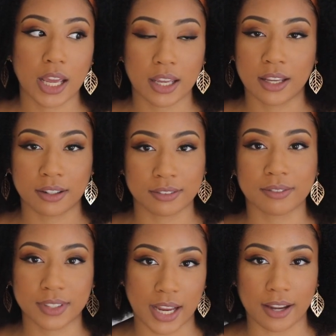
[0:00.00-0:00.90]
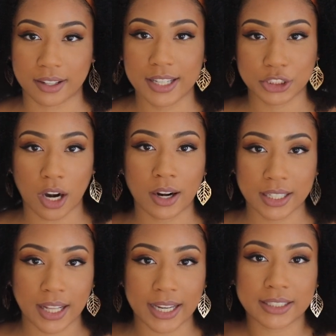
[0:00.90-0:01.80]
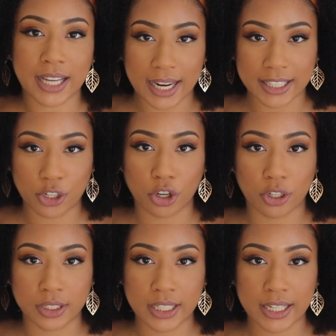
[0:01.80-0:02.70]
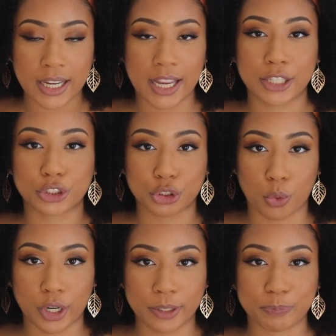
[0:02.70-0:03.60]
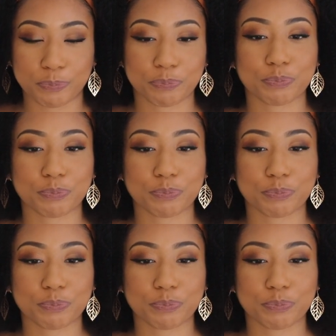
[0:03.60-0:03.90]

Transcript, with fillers: And yeah, because it's already like tightly curly and short,